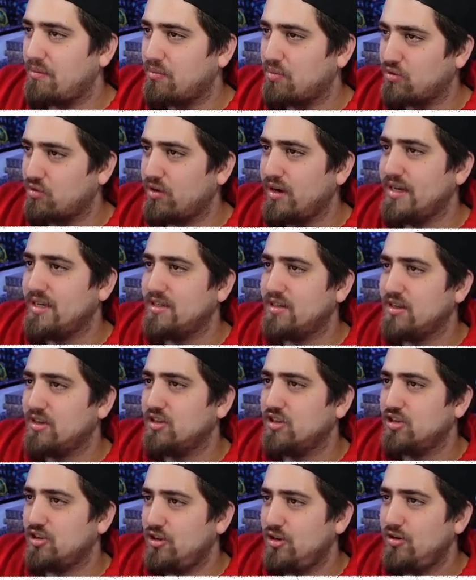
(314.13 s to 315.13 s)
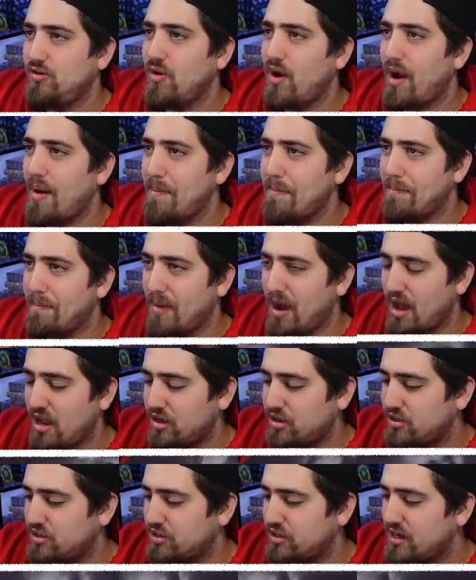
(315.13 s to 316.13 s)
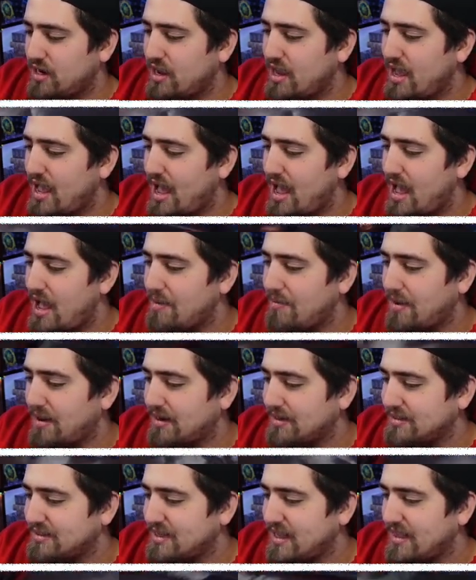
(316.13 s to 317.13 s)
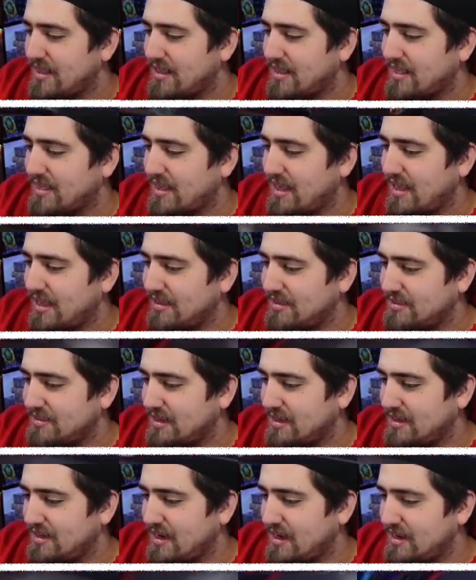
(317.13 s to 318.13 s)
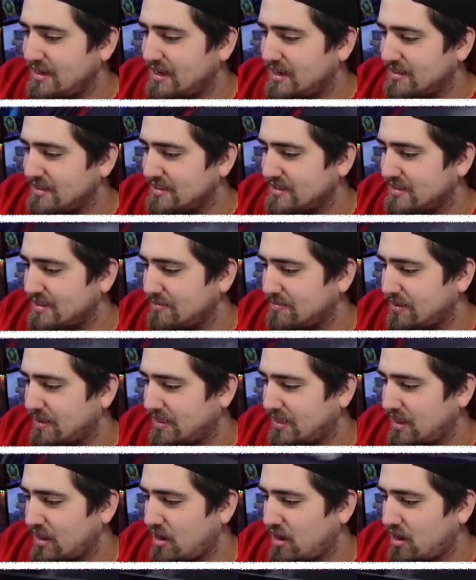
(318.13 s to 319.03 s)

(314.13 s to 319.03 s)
print too much? Um, in a set like this, it, it doesn't seem like they